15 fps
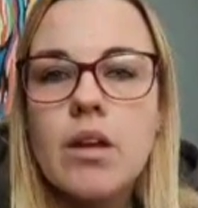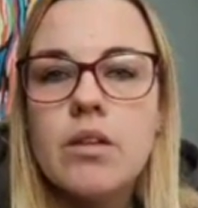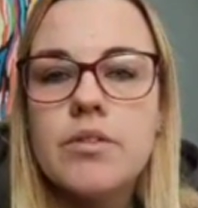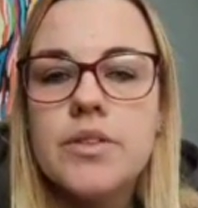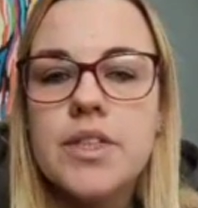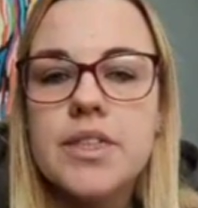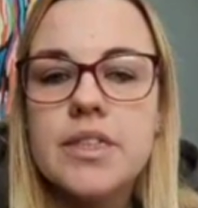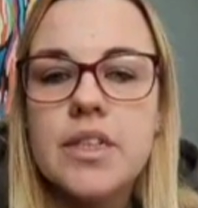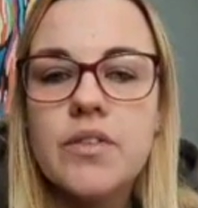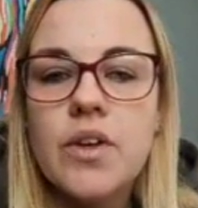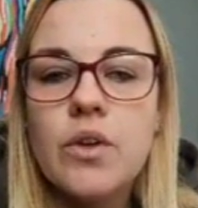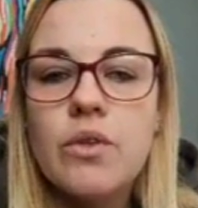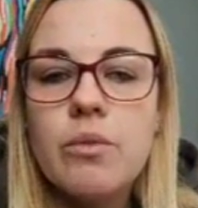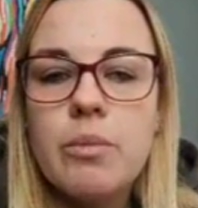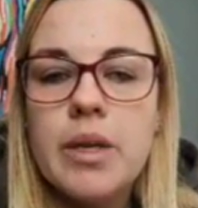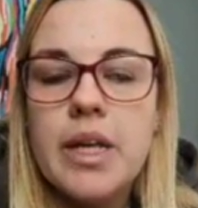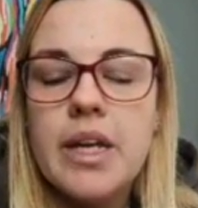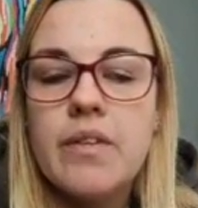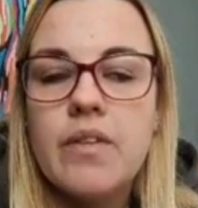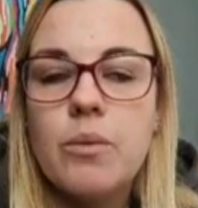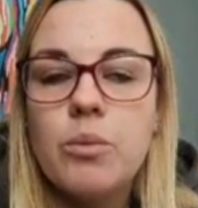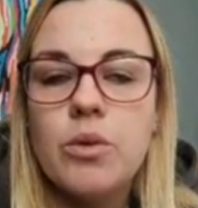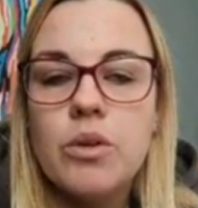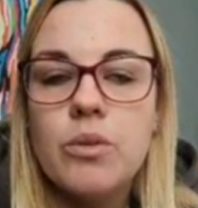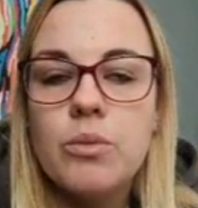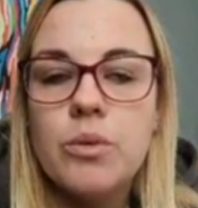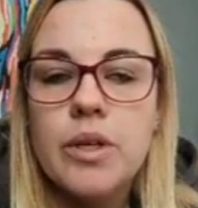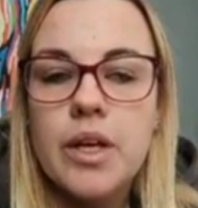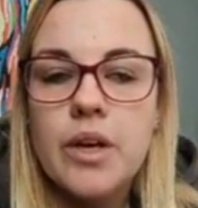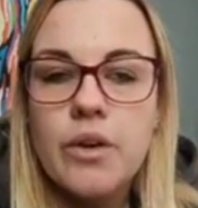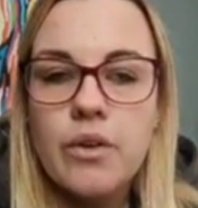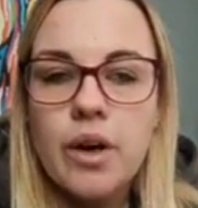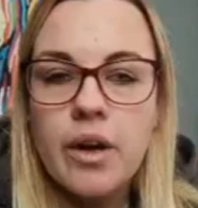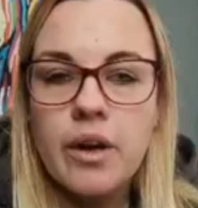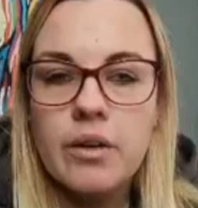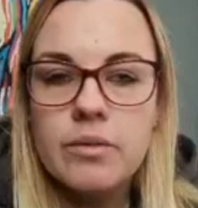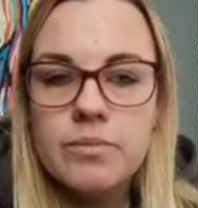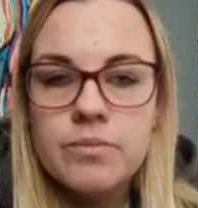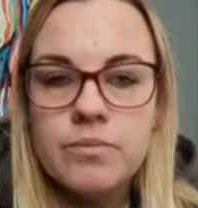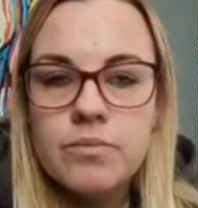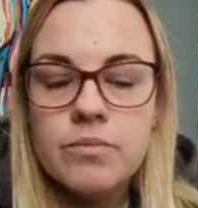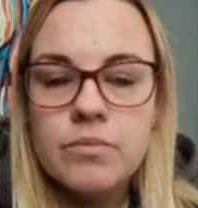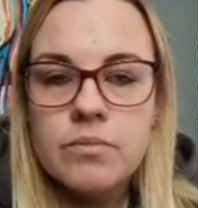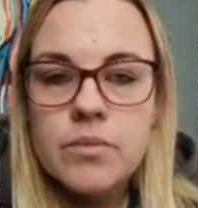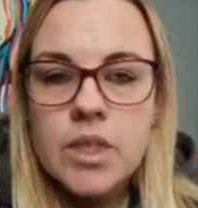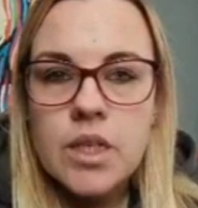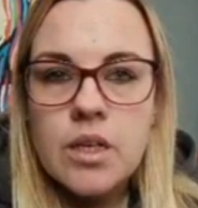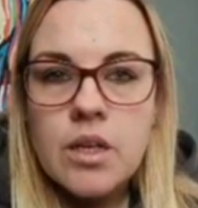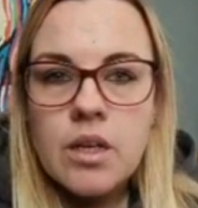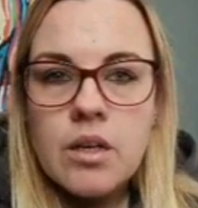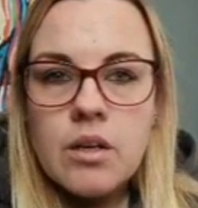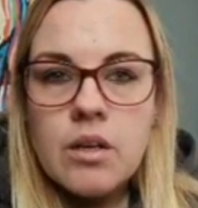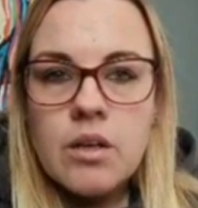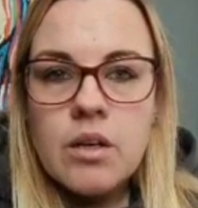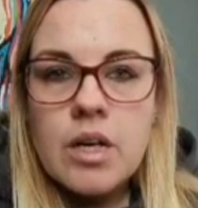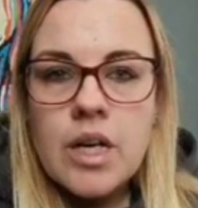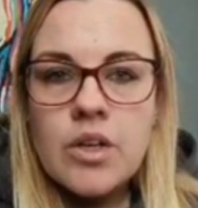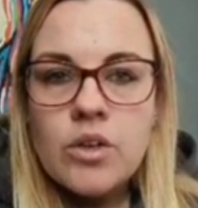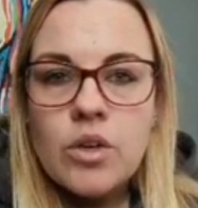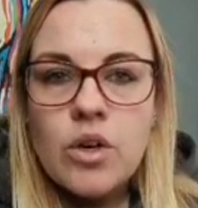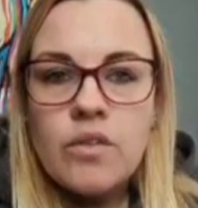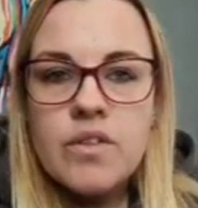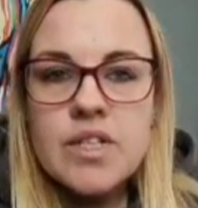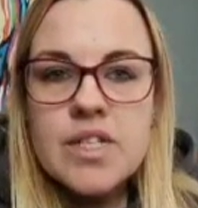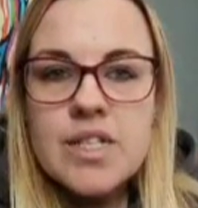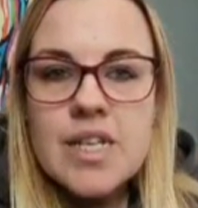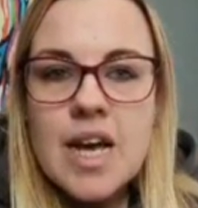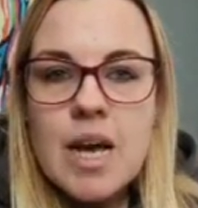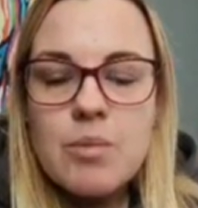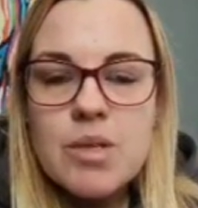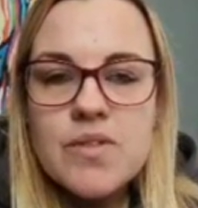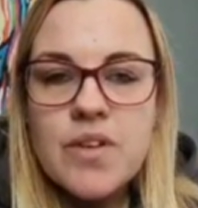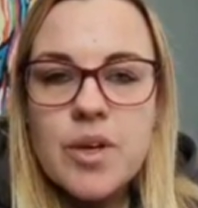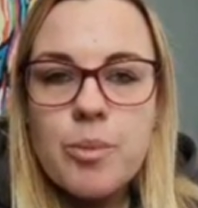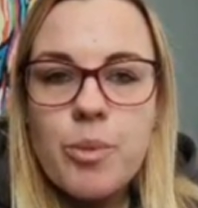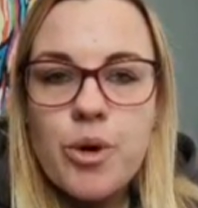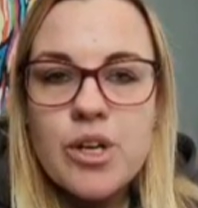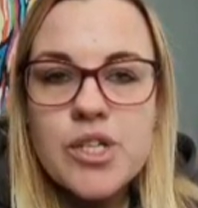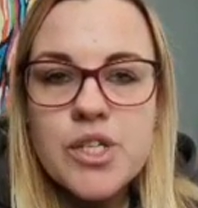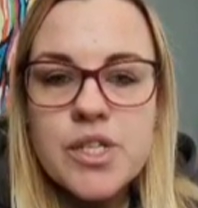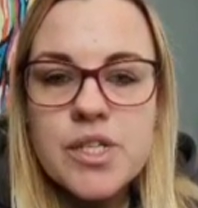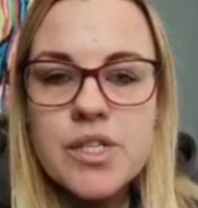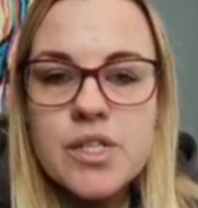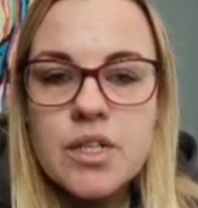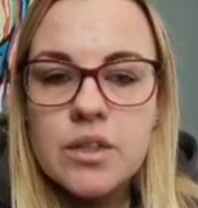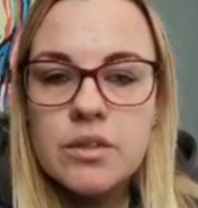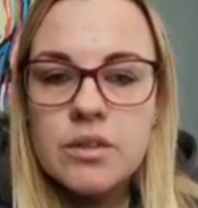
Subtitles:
Right, I'll give it another minute and then we'll get cracking. I know obviously time is very precious.